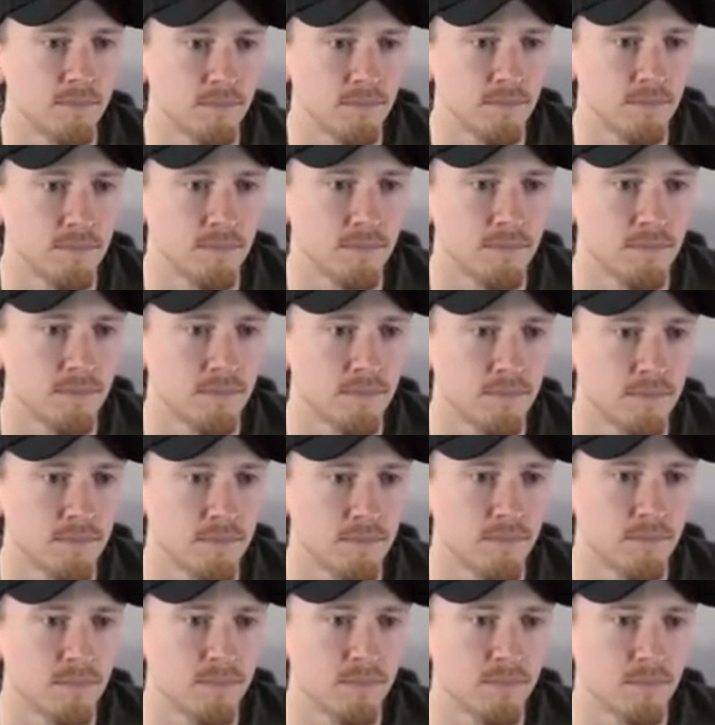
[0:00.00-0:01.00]

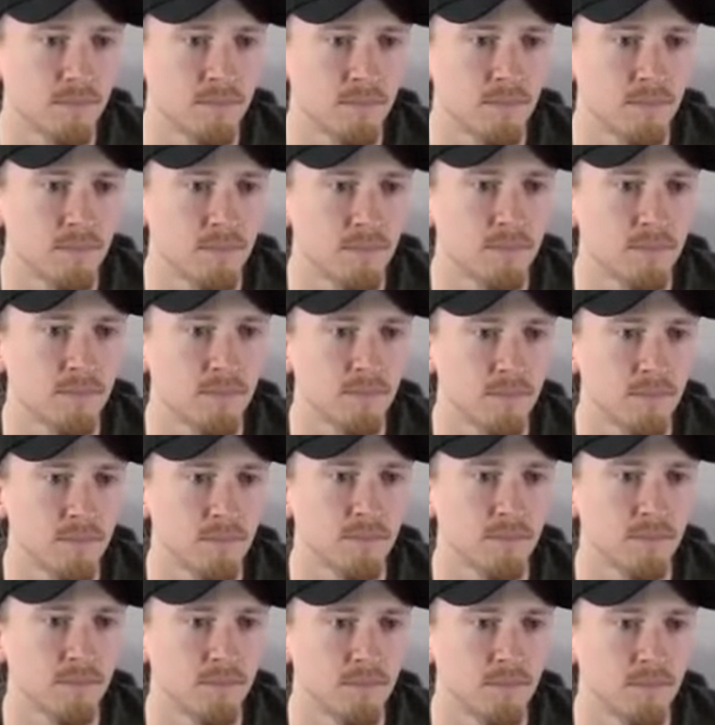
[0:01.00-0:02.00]

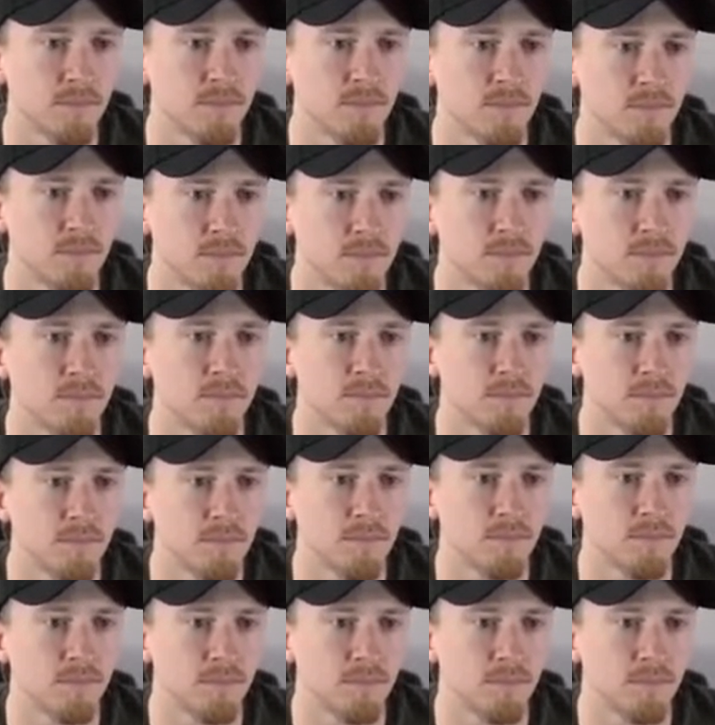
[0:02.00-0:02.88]
[no speech]